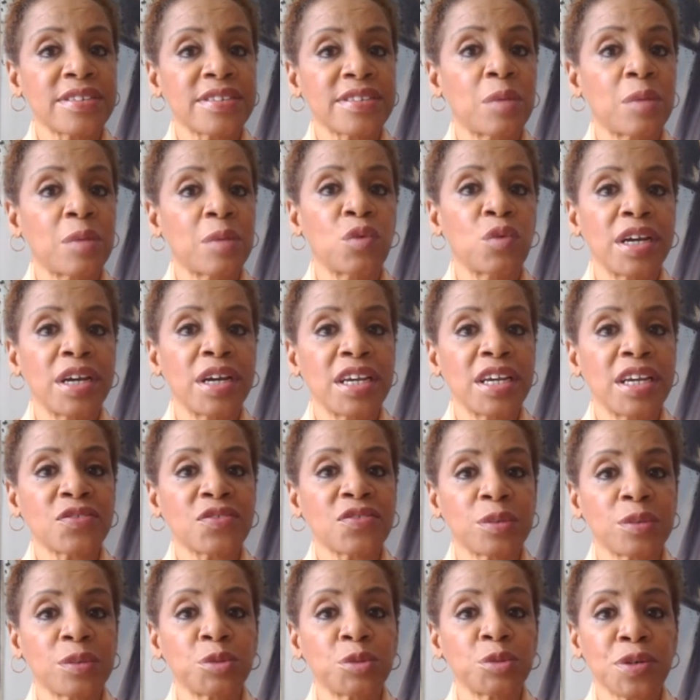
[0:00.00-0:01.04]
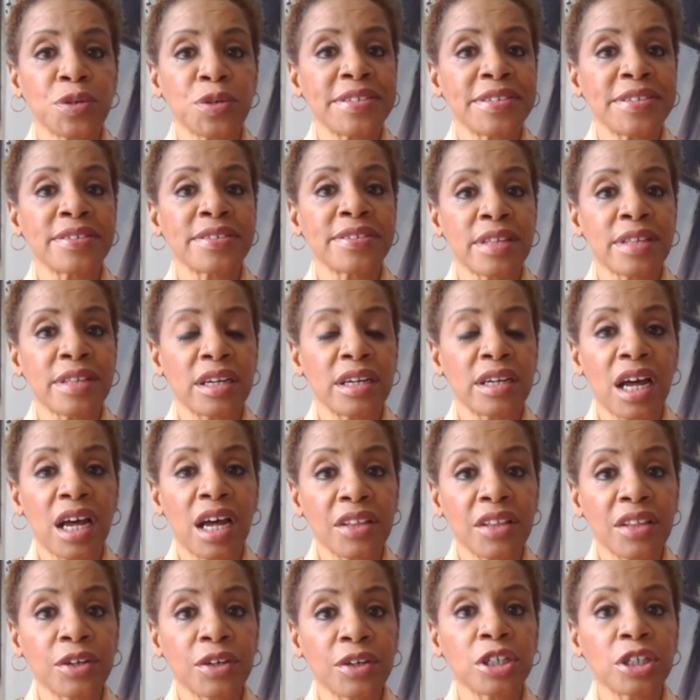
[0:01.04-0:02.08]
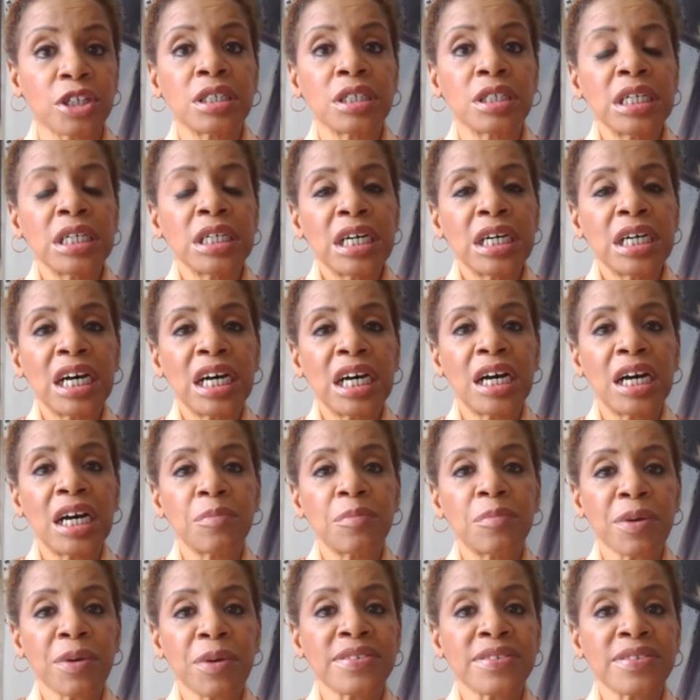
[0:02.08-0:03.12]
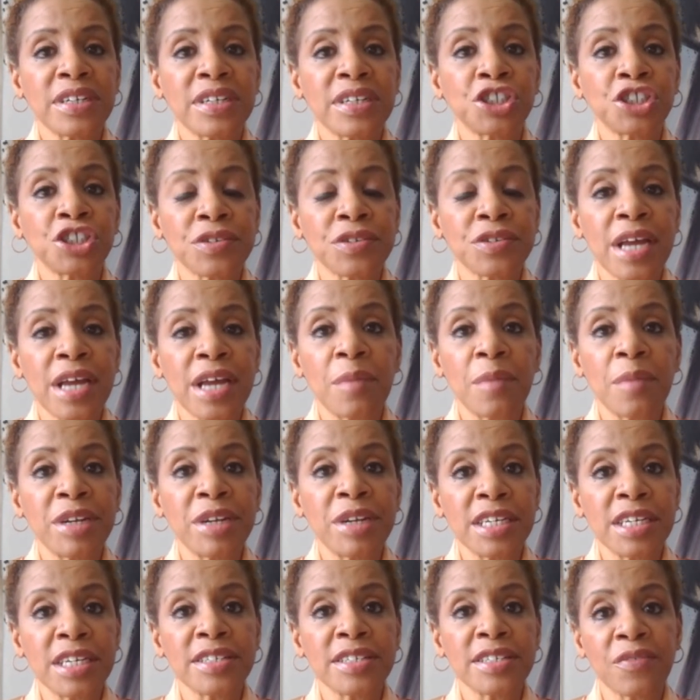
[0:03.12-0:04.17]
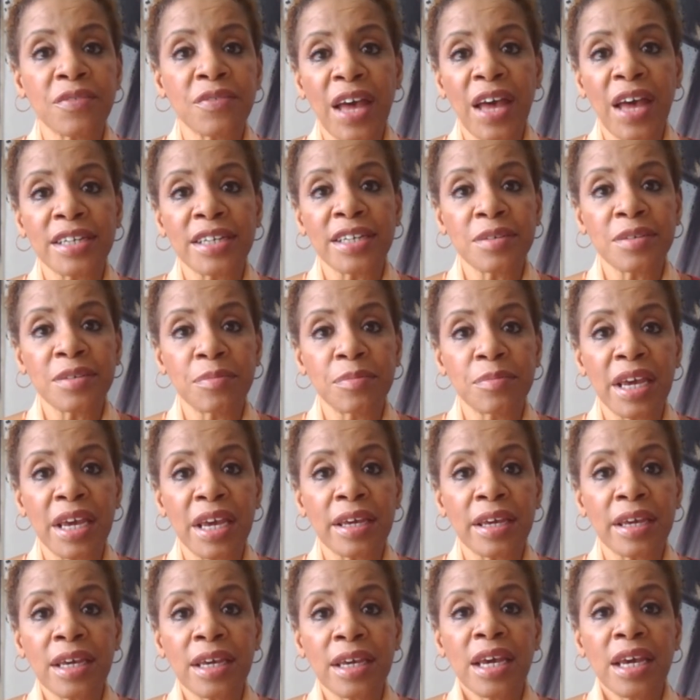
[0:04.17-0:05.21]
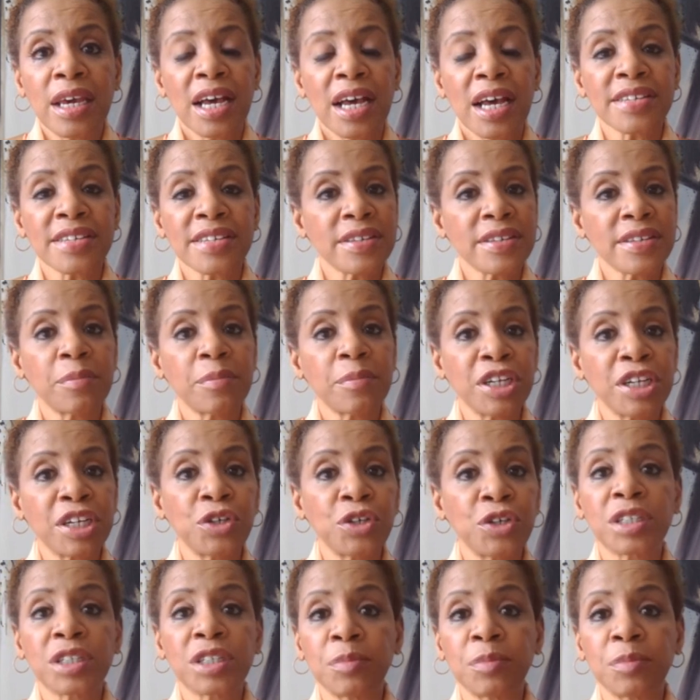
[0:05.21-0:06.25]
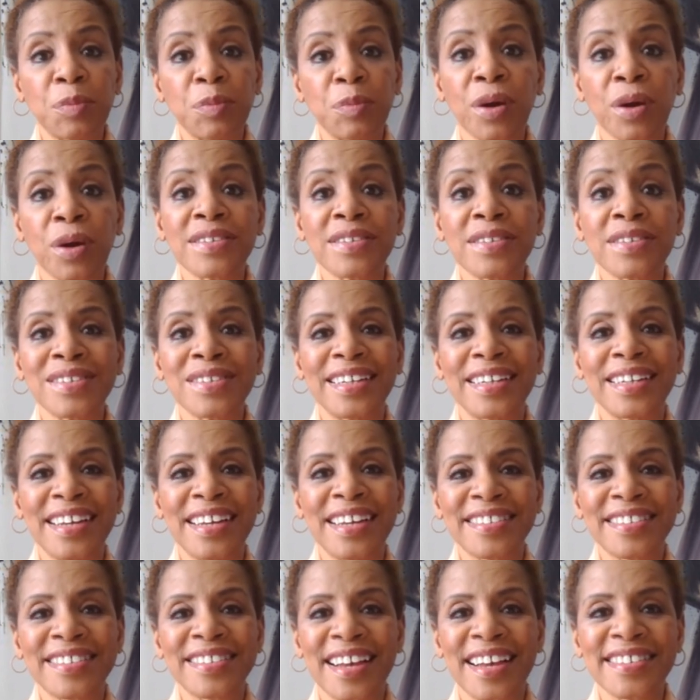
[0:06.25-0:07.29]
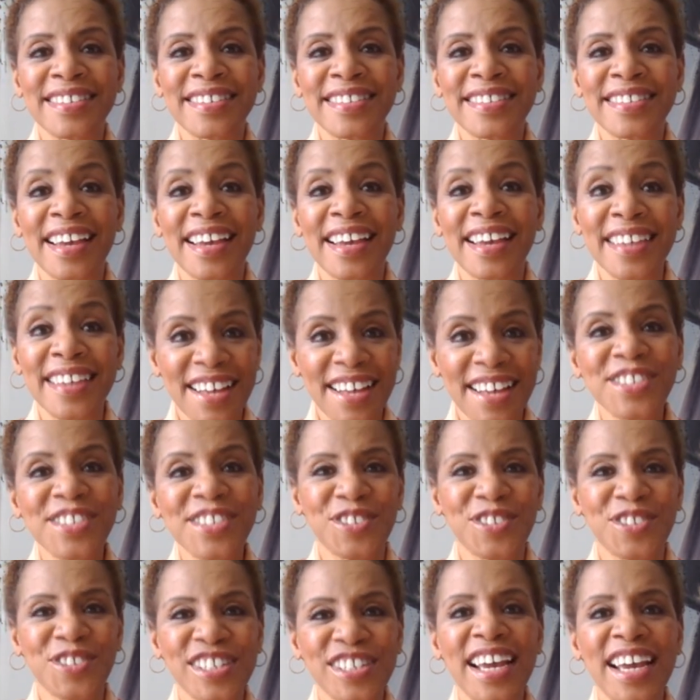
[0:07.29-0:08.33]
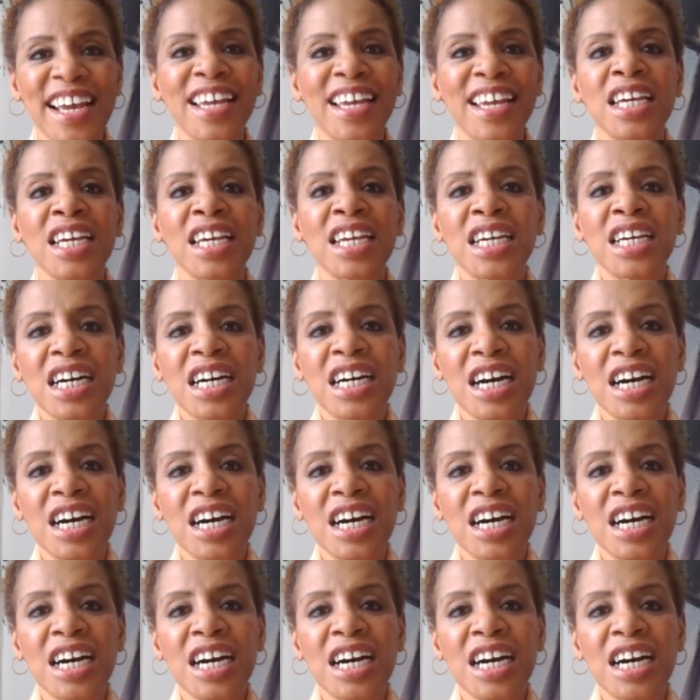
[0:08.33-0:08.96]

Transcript: in some ways from choices that other um, presidential nominees have had to make. Uh, somebody who could be president, as I say, yesterday.